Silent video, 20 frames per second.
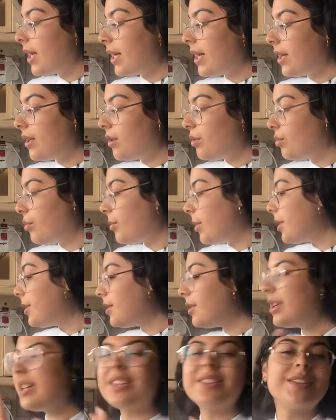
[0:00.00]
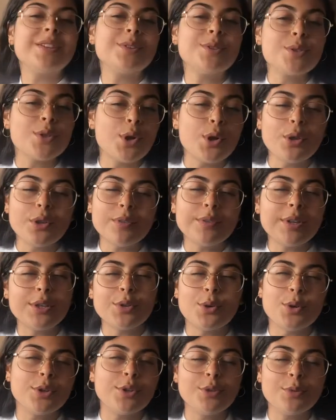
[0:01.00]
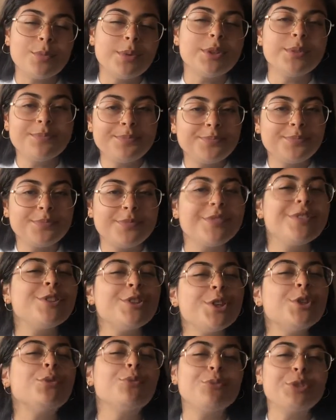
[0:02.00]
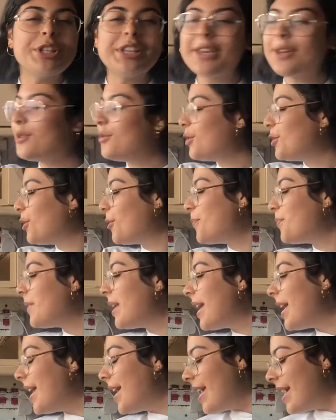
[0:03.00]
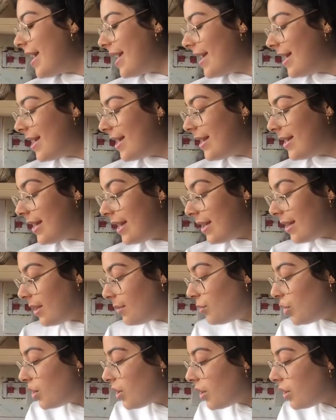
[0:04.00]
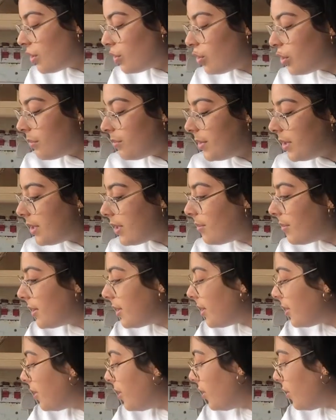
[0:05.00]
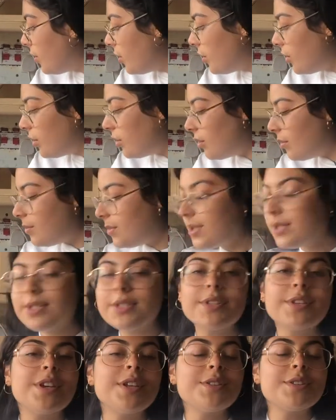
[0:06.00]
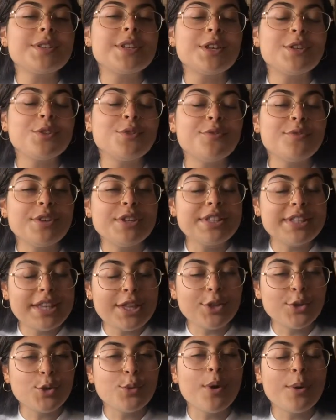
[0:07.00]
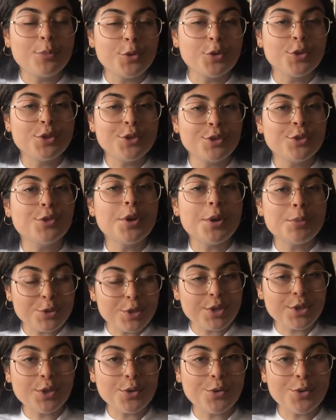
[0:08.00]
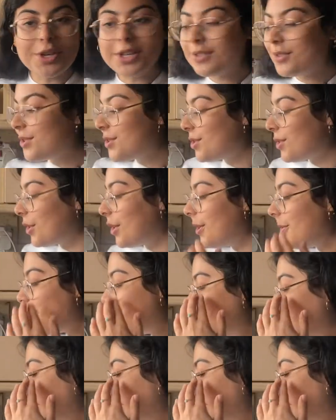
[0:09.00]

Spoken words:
and nomi basra, and then salt and oil, but they don't really count, you know. Yeah, and I'm just going to chop these up into little cubes. Instead of telling you what I'm going to do, I'm just going to go ahead and start.